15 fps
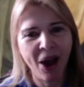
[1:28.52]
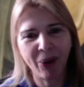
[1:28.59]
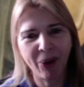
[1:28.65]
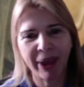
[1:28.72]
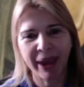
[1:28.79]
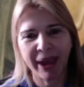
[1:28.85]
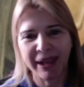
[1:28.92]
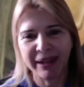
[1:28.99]

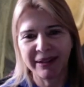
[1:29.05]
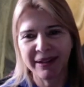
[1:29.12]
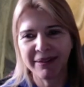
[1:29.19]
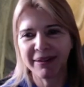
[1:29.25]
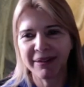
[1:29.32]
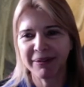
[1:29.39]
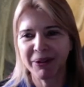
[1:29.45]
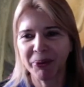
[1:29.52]
okay,
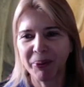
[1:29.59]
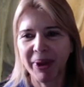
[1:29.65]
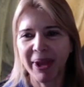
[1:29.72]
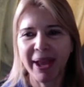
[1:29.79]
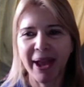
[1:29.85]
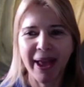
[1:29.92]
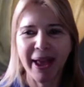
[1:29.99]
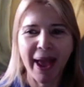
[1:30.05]
this is the
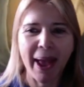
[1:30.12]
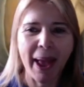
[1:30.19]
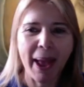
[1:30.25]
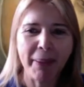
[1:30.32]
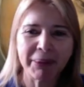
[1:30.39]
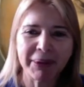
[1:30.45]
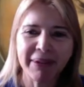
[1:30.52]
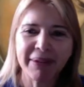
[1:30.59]
way I
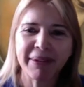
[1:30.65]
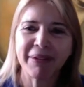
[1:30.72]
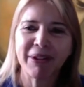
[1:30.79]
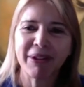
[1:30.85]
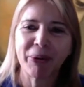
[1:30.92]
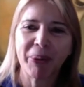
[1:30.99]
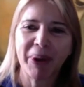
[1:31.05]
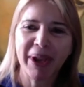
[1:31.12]
am. This is
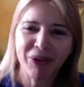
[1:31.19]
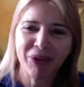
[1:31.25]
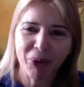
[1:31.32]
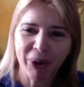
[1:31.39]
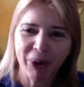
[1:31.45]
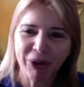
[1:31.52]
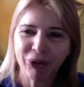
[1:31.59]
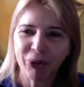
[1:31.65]
the way it's
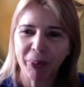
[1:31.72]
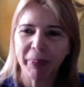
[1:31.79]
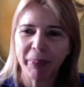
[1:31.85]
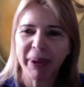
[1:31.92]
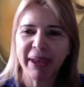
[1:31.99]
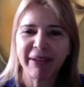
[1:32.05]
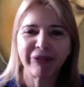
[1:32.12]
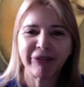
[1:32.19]
going to
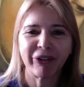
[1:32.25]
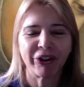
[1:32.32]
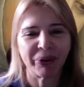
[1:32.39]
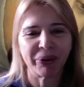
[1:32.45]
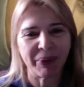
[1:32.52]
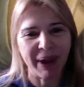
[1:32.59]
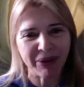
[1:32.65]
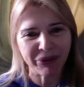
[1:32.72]
be for
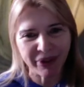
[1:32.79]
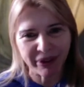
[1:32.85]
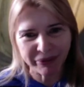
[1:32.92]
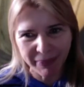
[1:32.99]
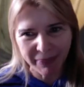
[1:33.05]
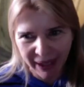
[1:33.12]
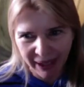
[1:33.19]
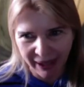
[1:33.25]
the rest of
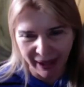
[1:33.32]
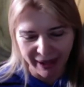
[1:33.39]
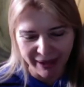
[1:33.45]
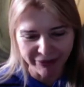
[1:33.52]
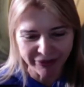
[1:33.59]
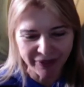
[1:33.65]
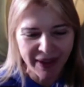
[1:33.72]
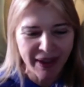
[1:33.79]
my
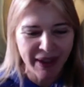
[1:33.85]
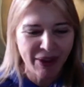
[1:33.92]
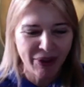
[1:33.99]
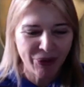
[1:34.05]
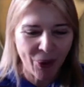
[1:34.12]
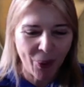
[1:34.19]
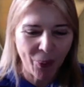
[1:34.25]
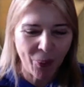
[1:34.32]
life.
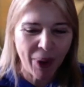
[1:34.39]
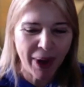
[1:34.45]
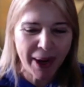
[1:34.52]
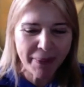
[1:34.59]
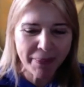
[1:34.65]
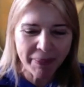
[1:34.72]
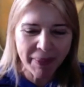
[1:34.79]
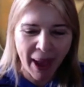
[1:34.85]
So, what
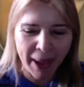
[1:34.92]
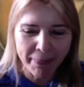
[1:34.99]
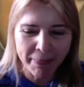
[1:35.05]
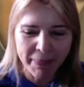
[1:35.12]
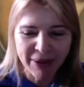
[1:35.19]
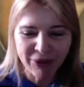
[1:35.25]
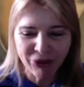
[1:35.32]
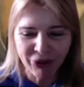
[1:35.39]
I, I
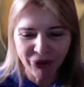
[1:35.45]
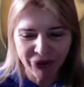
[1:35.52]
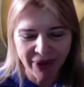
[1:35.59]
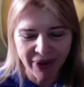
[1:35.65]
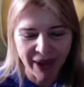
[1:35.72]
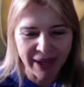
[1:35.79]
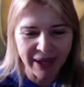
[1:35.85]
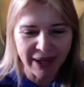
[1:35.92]
mean to
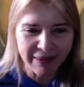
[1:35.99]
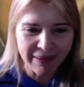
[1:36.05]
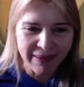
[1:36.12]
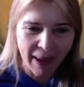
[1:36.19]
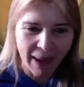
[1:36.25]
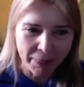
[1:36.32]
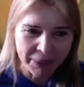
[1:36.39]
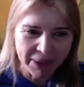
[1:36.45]
say in
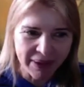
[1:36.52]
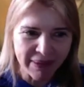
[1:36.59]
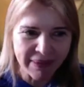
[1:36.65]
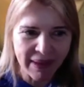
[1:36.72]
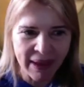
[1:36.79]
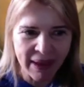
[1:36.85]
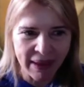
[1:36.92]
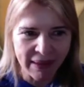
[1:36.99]

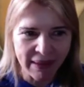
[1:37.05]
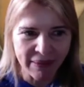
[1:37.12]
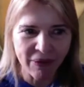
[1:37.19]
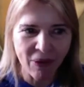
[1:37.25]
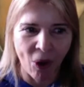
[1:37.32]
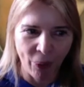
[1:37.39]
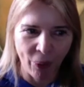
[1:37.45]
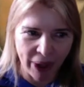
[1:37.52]
acceptance is
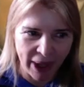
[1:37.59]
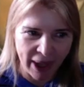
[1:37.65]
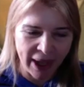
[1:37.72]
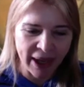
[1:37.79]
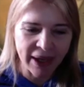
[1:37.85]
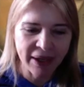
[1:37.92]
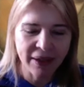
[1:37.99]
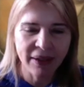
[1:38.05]

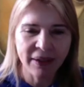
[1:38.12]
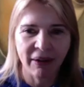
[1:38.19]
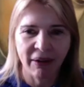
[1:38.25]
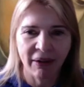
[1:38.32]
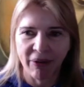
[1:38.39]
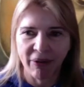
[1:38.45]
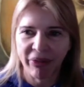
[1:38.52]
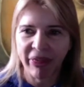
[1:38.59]
okay,
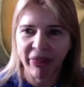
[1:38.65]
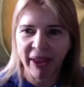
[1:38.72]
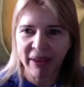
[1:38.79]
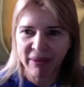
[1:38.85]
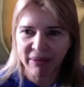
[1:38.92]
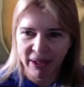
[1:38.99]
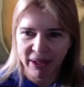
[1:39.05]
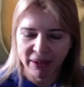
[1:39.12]
there are
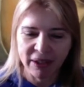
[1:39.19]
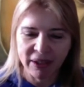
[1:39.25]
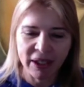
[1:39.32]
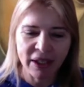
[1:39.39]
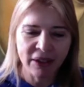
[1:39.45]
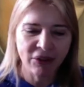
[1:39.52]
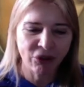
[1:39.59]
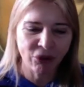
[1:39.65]
things that
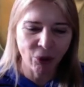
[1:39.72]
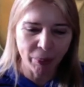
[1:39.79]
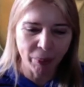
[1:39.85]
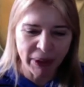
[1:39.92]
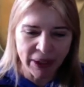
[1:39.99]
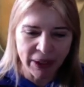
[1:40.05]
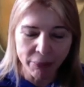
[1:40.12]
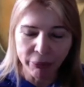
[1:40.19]
need to
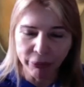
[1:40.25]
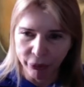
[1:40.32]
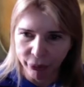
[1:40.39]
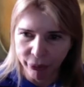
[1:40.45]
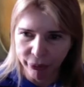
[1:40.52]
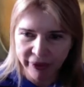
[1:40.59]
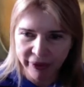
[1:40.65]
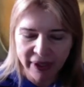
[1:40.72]
be
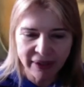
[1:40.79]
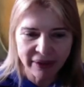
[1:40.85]
improved.